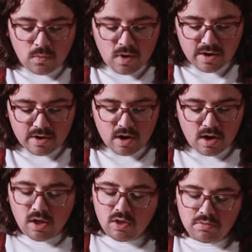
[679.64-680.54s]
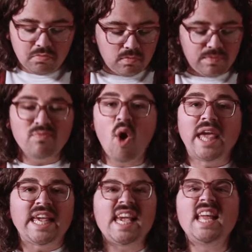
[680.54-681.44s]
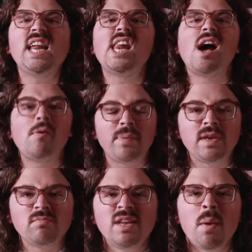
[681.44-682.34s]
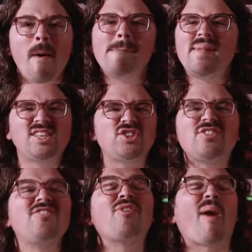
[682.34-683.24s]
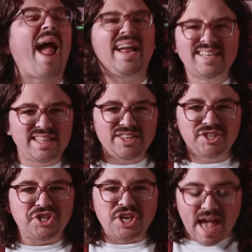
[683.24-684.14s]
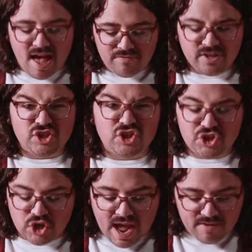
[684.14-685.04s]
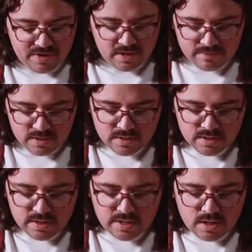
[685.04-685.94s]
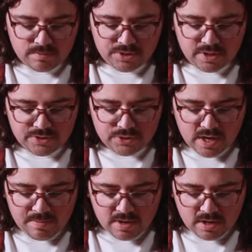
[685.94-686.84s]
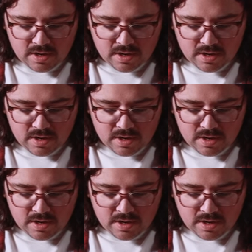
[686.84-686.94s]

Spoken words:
the water all heated up and extracting the chaff, extrafin. Now I'm just going to scrape it